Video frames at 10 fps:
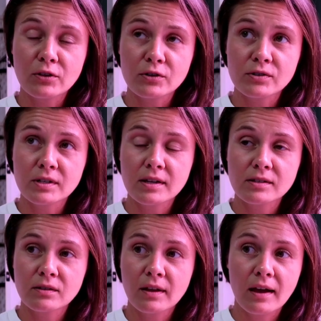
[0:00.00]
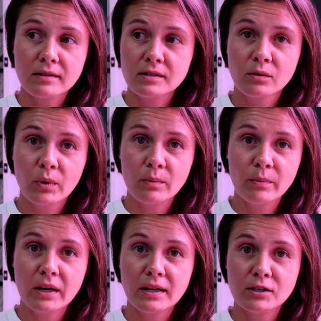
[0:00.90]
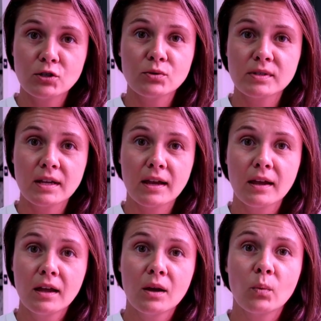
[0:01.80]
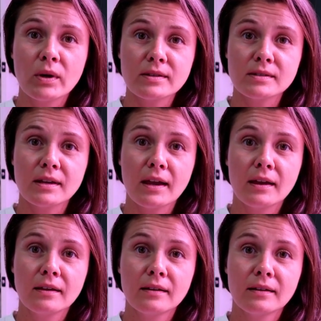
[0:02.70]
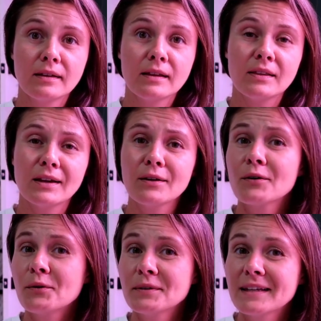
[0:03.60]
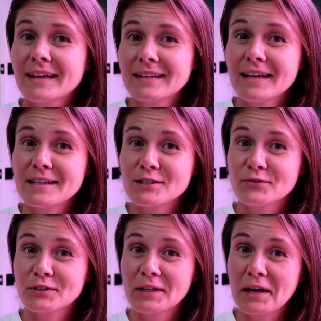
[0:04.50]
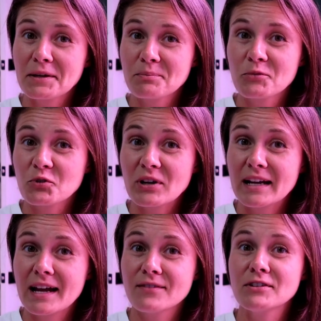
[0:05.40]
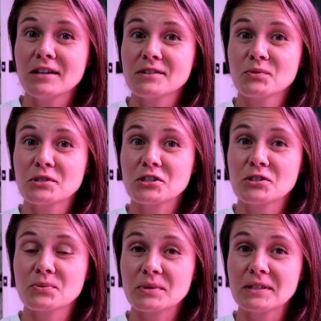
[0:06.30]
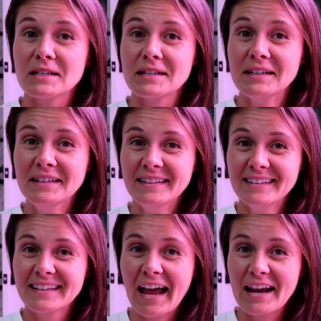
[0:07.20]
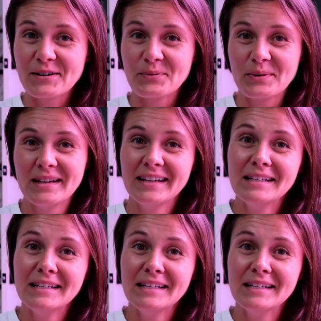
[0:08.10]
Thursday. So that's what, Monday, Tuesday, Wednesday. They are only on lights for like 3.5 days, which is really kind of,